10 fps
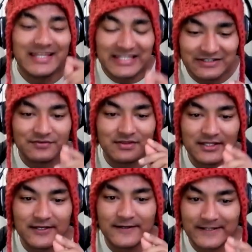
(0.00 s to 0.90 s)
If
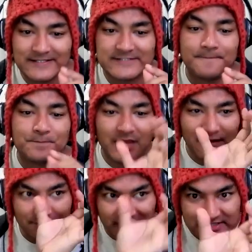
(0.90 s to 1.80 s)

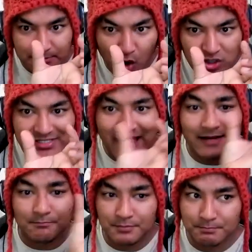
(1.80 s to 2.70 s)
there's a box
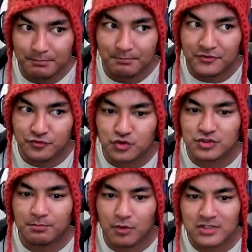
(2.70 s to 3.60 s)
and before
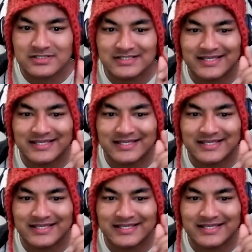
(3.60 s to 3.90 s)
the box,